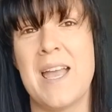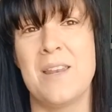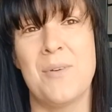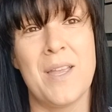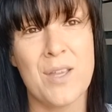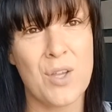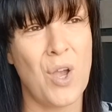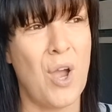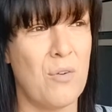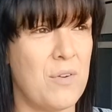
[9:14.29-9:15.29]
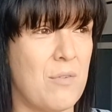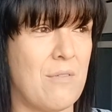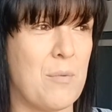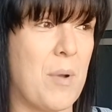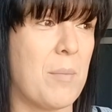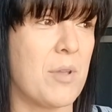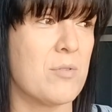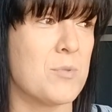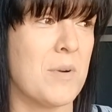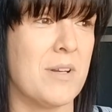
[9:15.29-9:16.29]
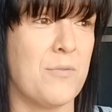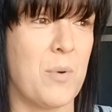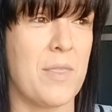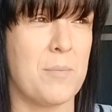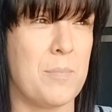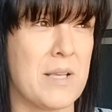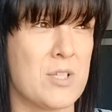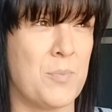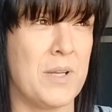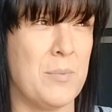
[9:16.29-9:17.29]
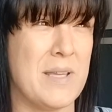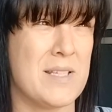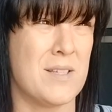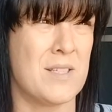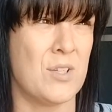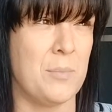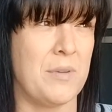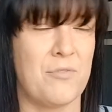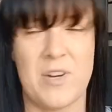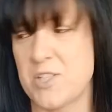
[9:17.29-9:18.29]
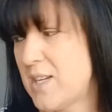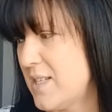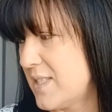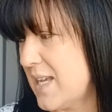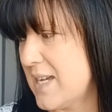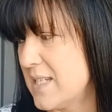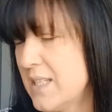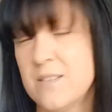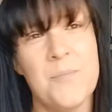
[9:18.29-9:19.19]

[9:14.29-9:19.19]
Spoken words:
Anyway, hopefully we're having a barbecue tomorrow if weather picks up a little bit, so it's still a bit fresh outside.